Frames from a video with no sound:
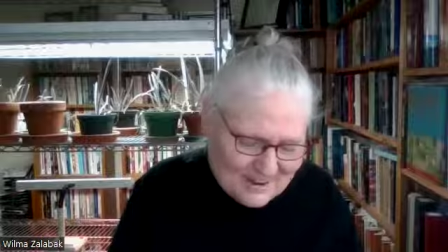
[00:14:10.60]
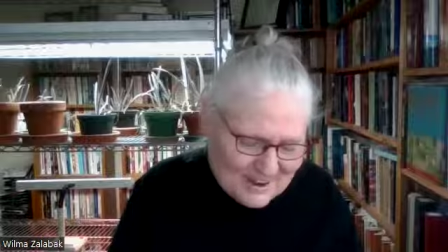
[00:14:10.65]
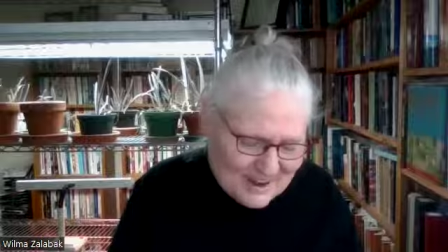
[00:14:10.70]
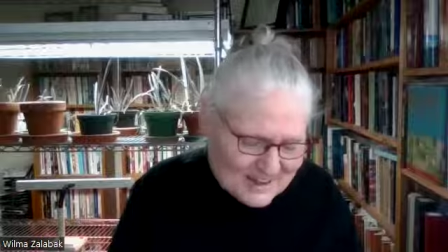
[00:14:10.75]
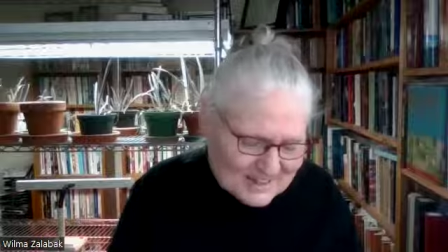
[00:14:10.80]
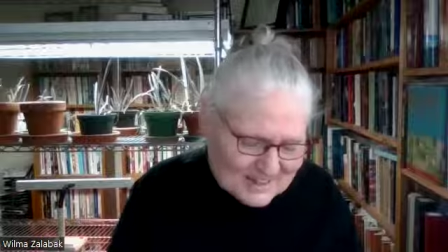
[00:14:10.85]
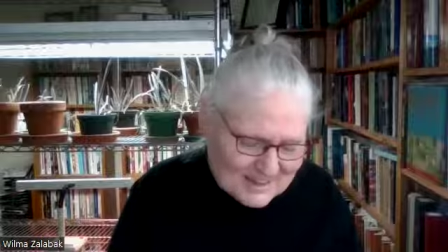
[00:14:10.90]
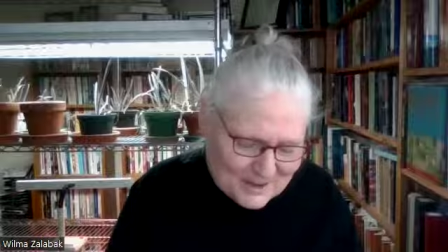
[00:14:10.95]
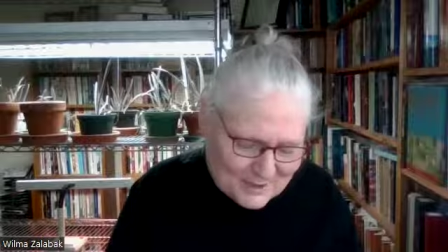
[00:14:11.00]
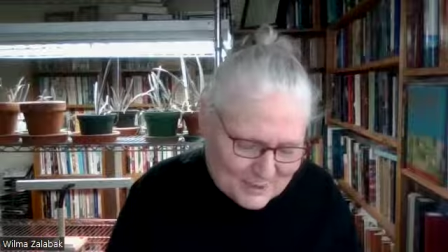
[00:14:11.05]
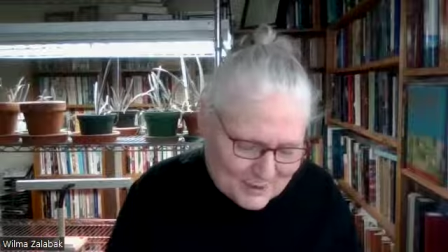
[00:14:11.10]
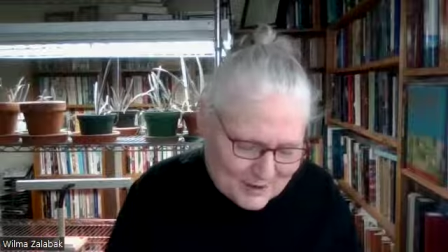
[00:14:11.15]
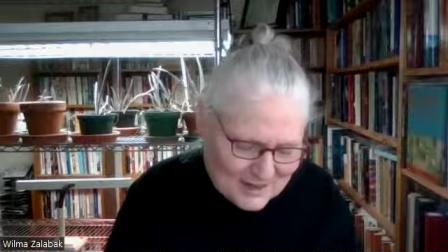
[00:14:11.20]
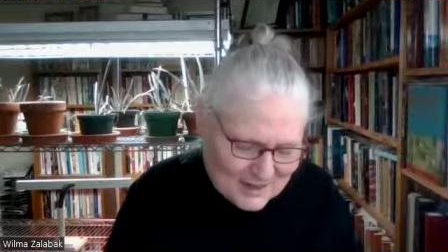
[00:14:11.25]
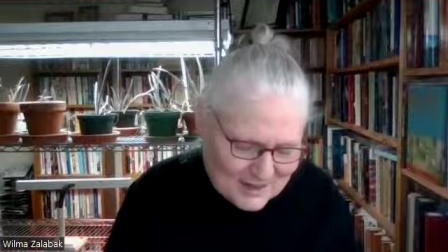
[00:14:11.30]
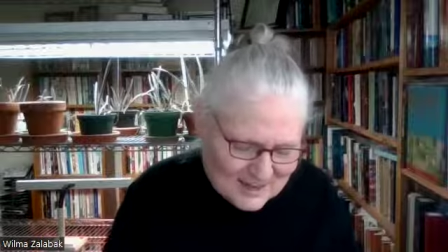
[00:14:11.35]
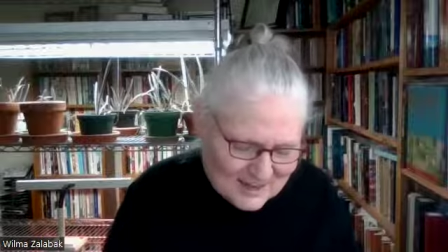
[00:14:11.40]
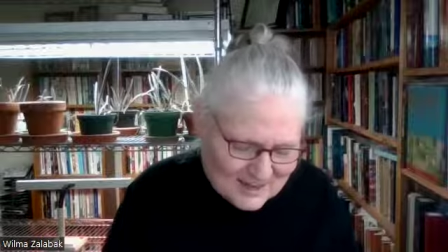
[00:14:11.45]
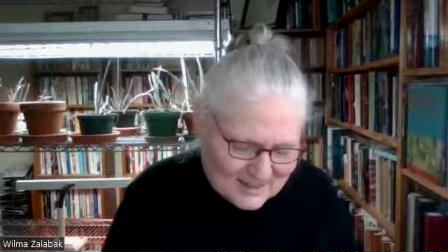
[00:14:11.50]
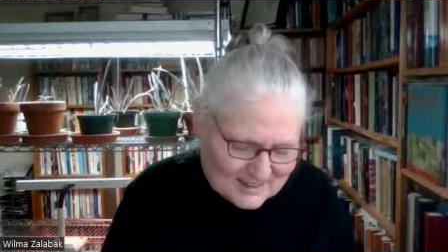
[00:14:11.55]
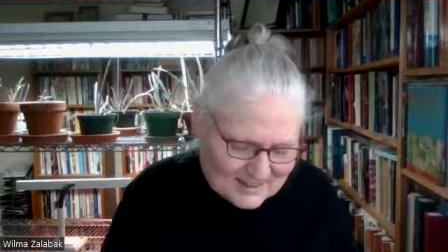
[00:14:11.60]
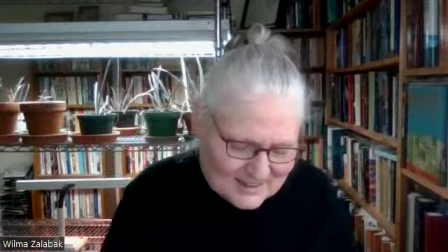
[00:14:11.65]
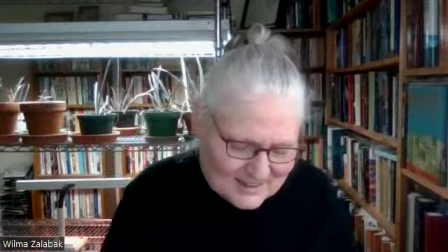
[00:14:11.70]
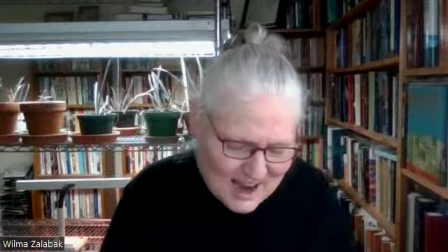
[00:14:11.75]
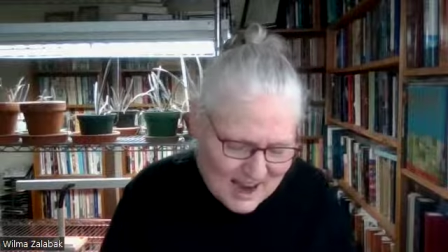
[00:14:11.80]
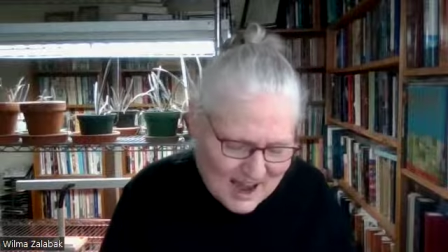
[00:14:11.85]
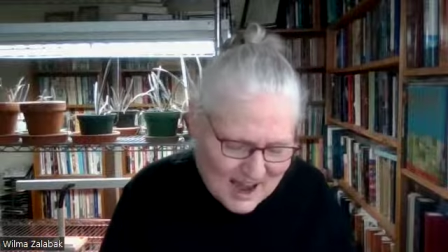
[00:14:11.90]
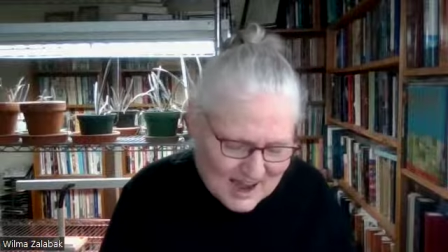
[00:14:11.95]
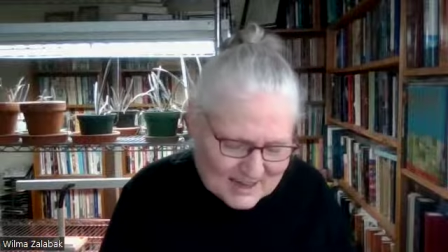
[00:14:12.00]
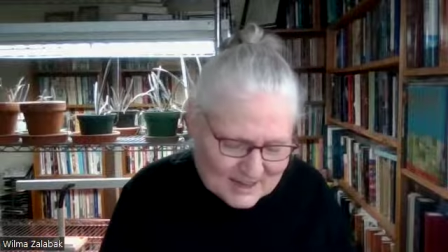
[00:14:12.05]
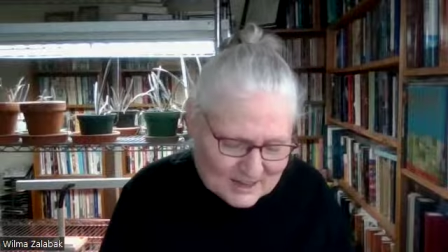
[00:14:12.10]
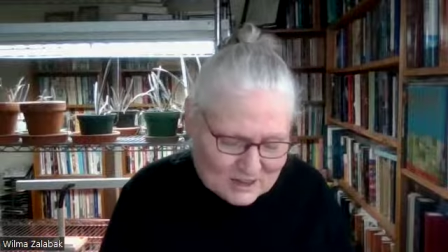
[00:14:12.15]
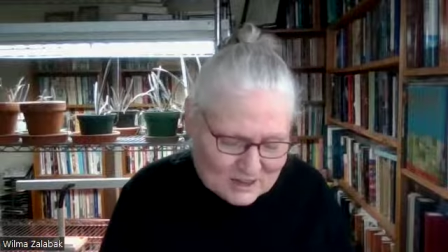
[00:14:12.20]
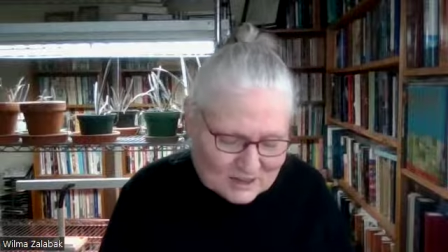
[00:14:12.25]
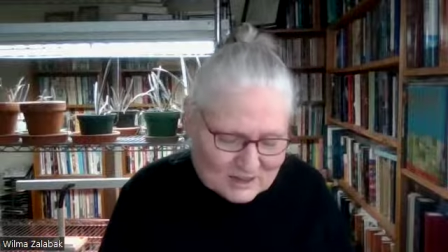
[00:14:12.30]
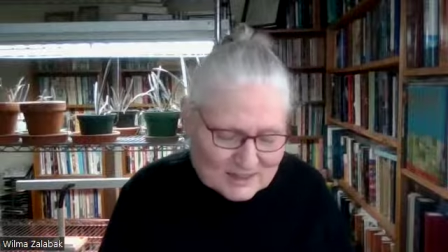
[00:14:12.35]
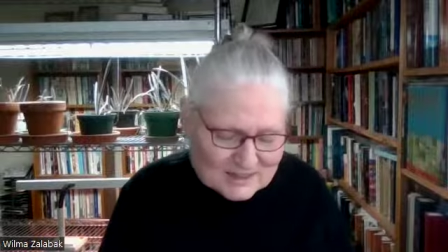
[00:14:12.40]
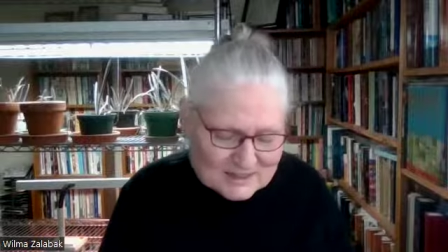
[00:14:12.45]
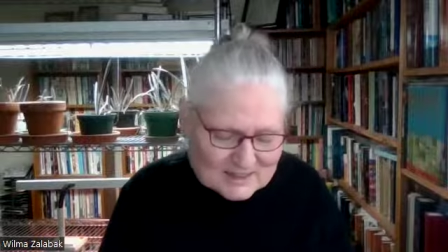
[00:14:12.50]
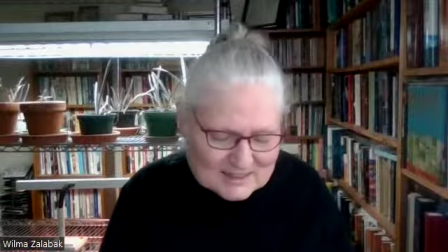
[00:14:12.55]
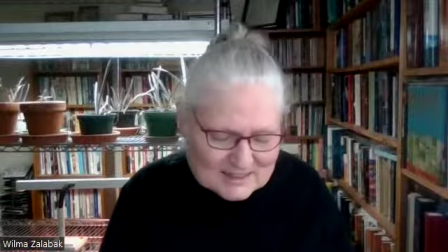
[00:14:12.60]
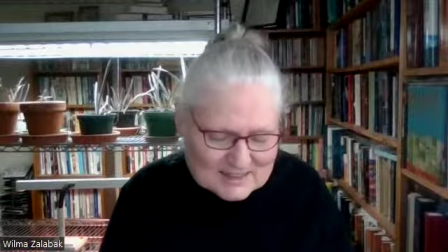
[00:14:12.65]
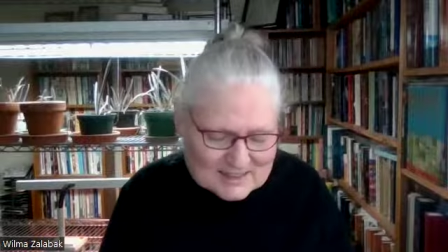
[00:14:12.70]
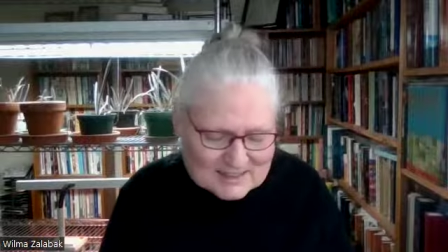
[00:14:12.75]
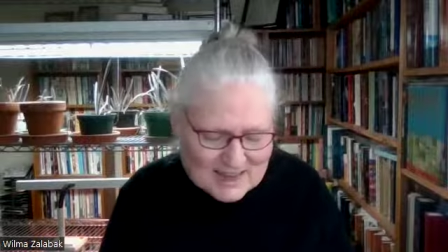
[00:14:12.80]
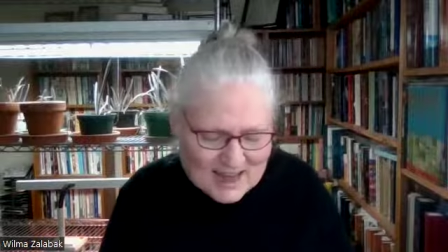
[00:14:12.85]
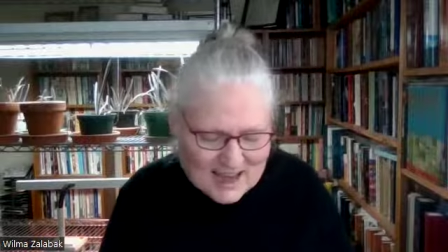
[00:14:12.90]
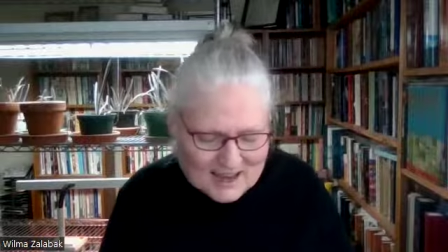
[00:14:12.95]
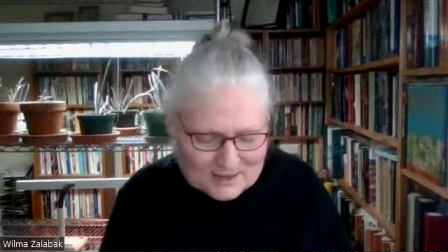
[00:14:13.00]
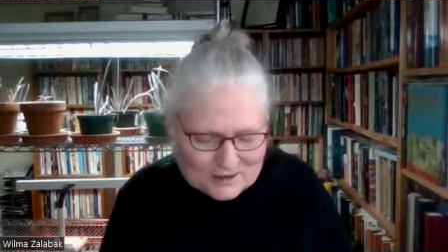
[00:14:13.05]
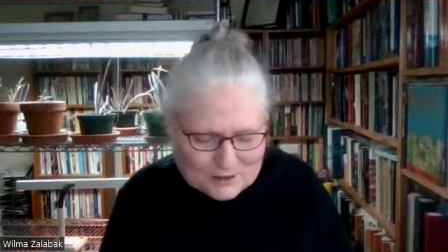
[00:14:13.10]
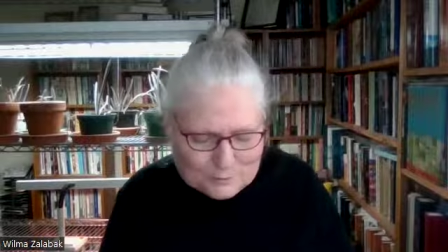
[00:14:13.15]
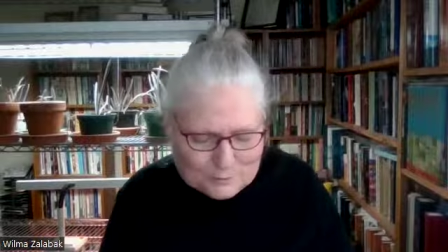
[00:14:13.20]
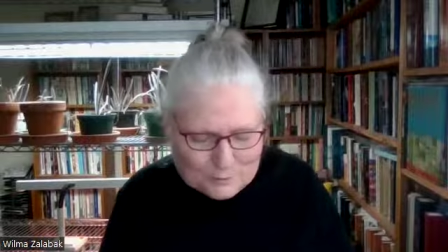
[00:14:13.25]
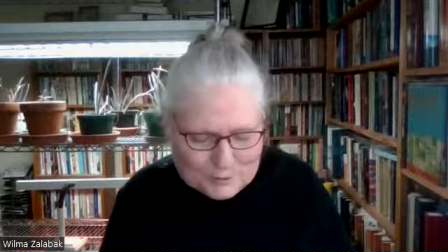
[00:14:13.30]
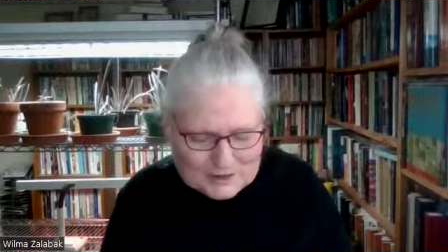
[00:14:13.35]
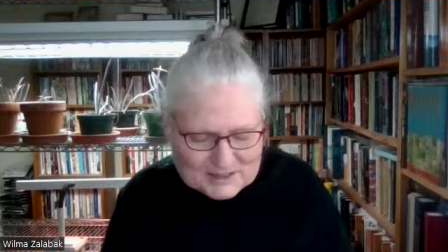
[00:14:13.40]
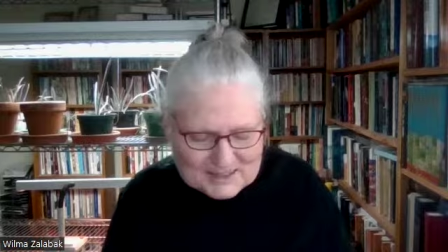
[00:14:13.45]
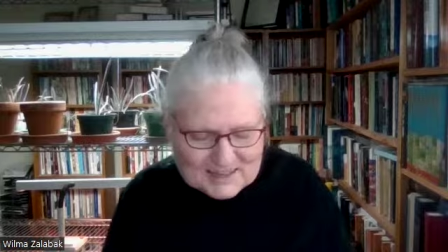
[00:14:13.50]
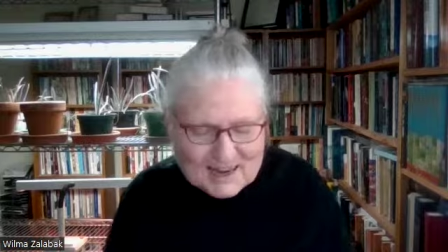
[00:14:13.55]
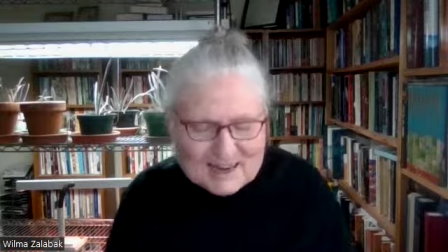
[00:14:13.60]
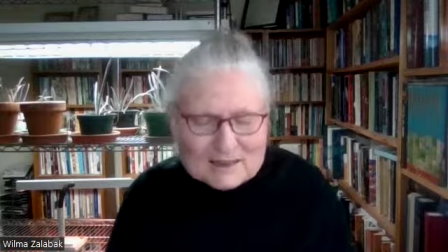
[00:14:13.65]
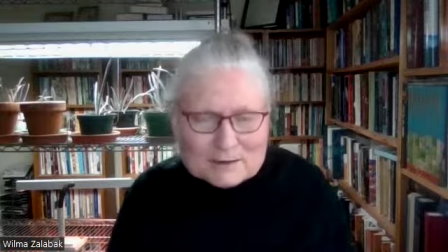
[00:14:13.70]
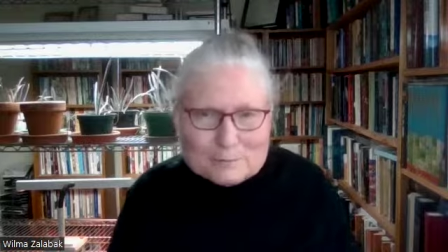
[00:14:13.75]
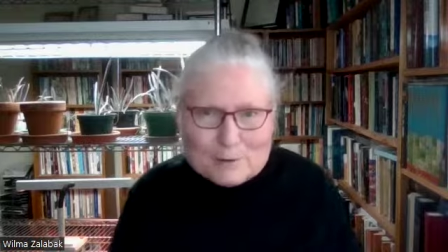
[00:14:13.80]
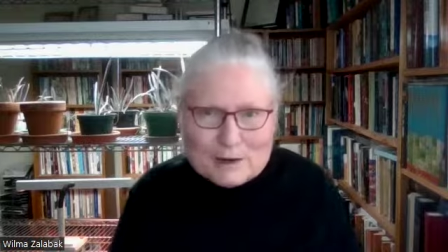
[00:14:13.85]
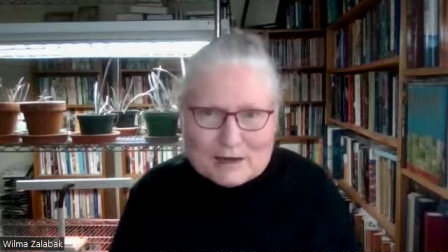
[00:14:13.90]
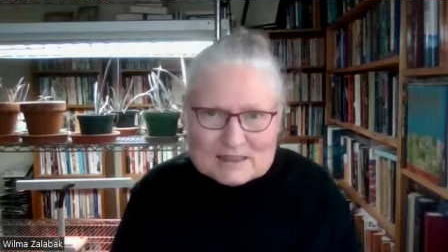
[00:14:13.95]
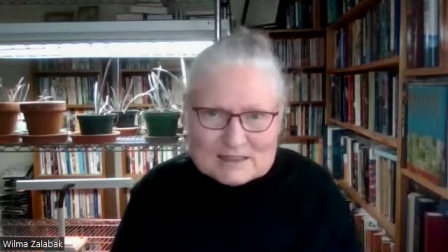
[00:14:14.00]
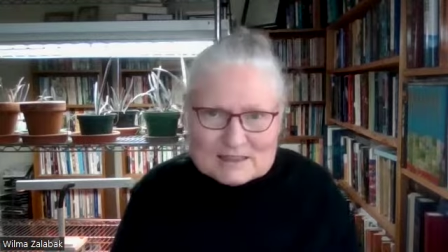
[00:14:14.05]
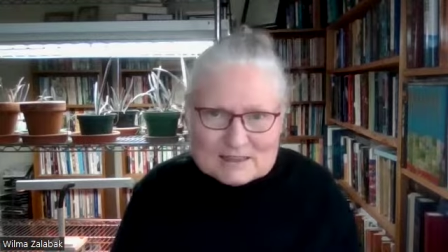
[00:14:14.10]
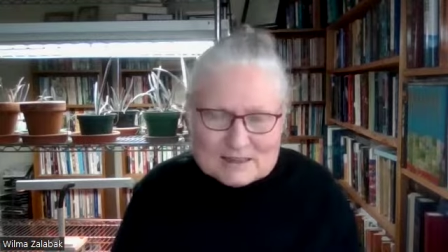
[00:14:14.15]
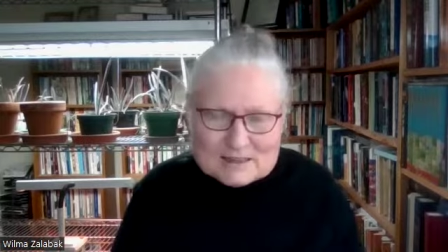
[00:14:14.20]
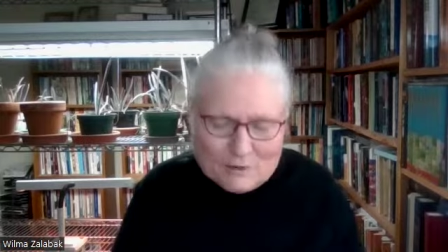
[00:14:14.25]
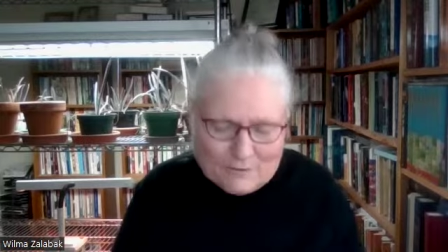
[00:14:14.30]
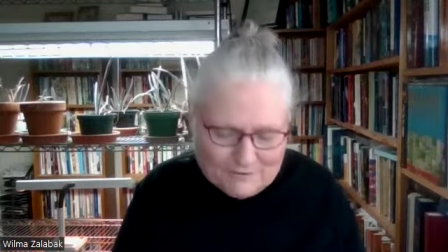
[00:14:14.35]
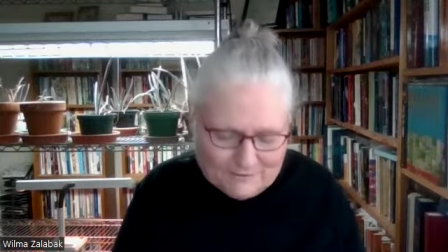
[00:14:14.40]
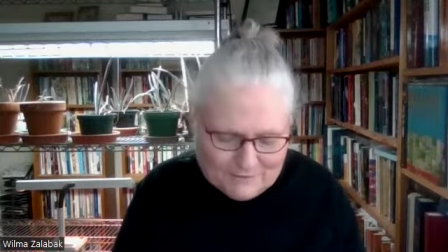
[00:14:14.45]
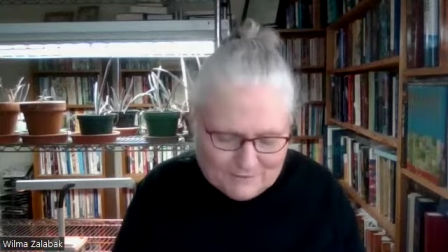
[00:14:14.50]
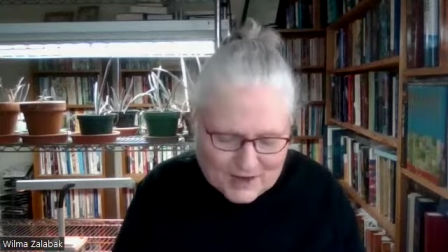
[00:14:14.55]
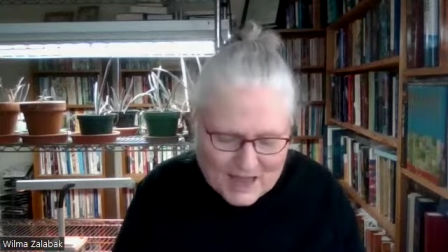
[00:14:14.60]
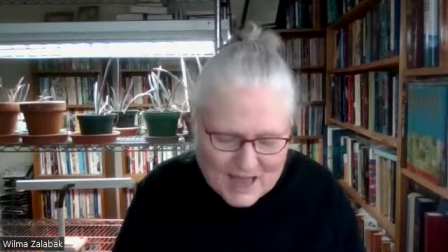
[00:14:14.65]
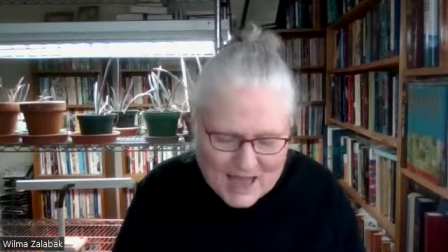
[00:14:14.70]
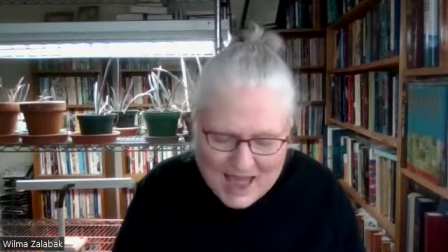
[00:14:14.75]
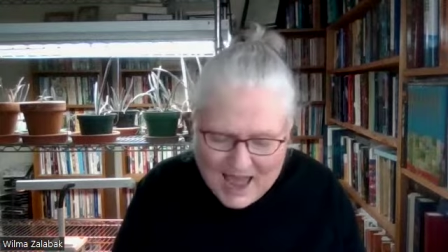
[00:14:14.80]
On the other hand, I could decide to protect myself